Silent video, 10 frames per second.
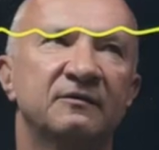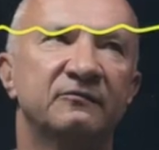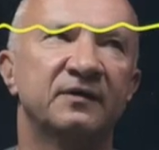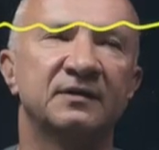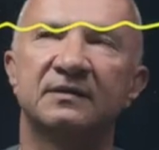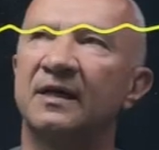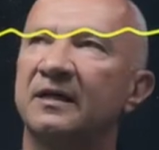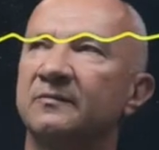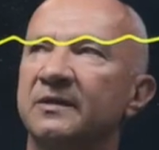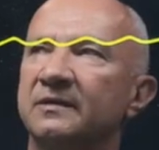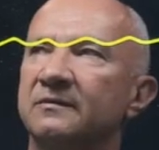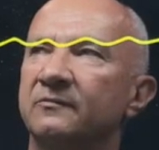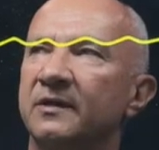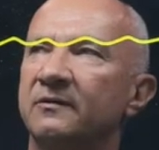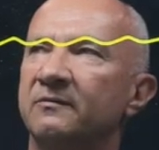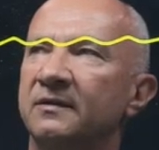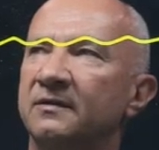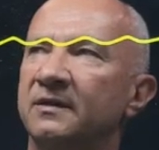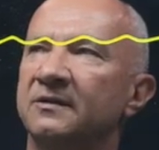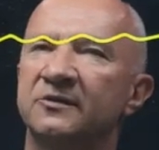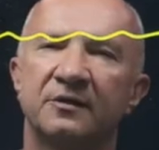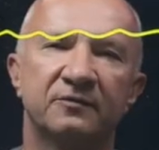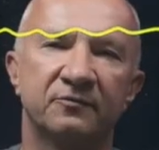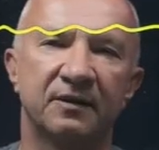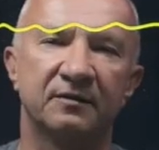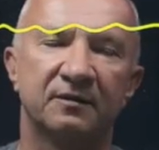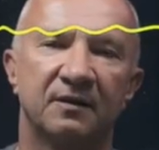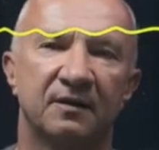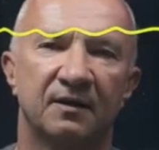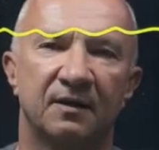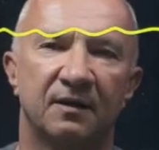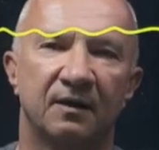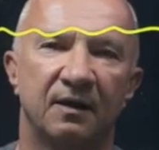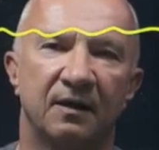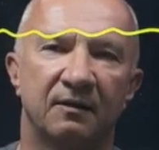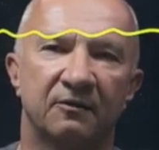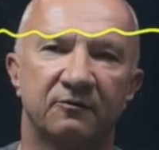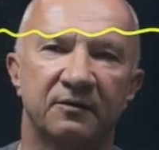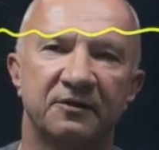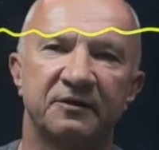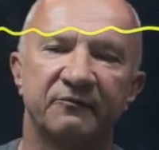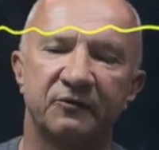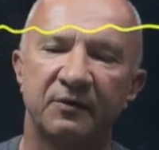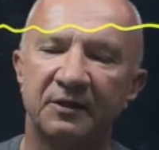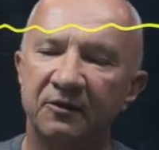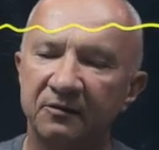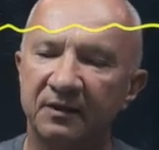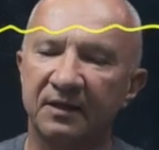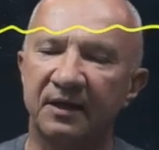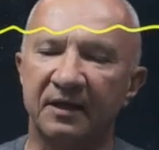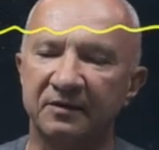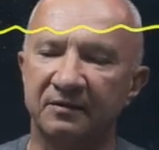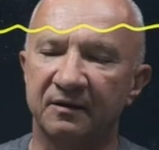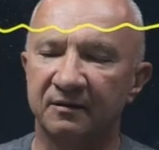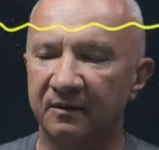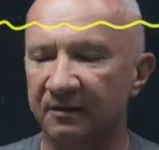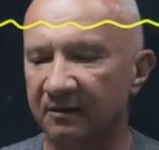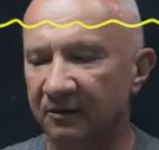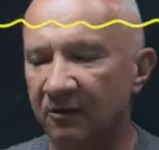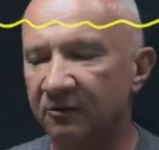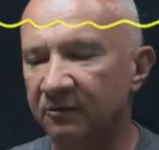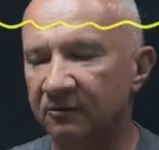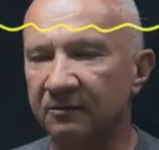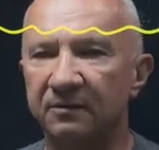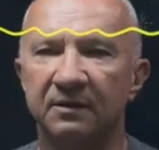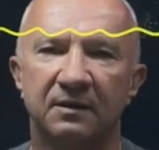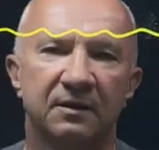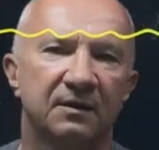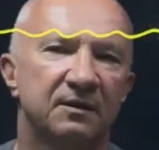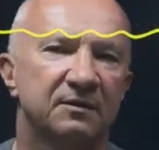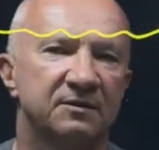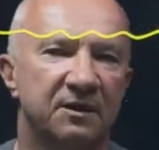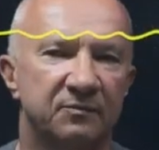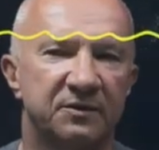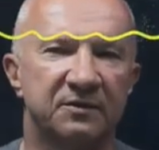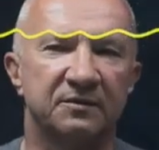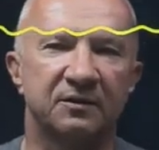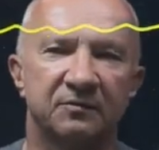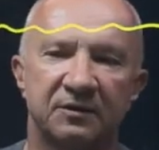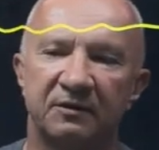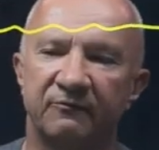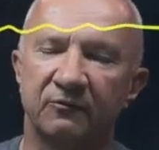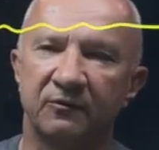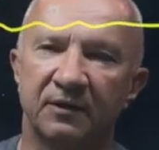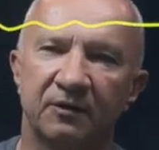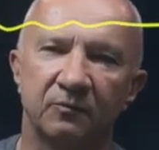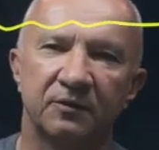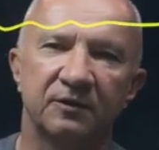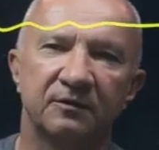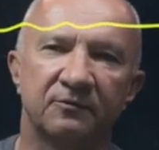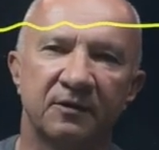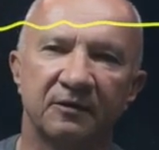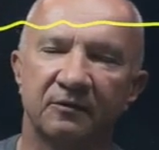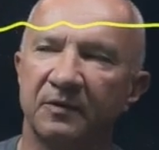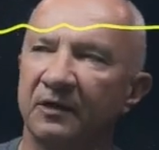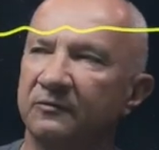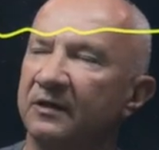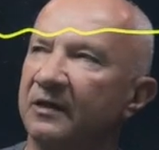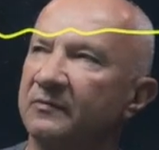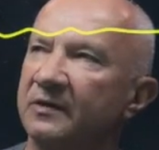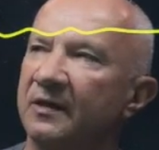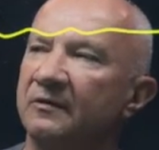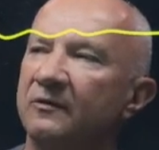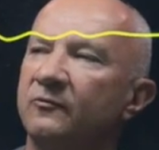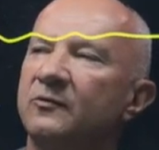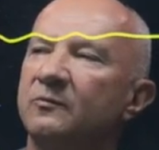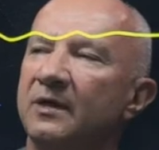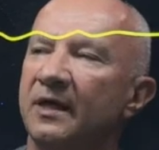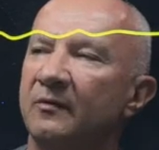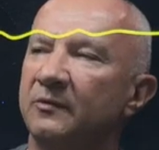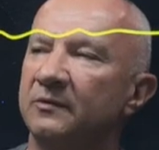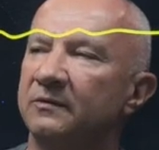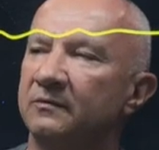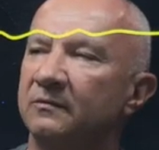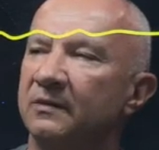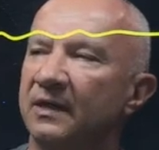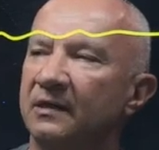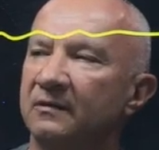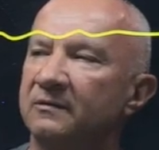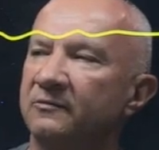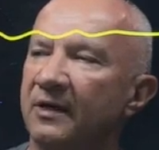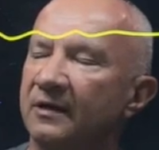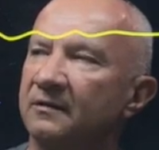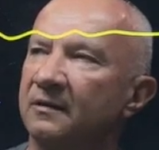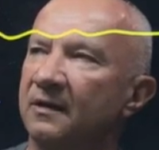of entanglement, where you can generate a correlation, if it were not the case that the local subsystems give you a completely random outcomes, then you would be able to construct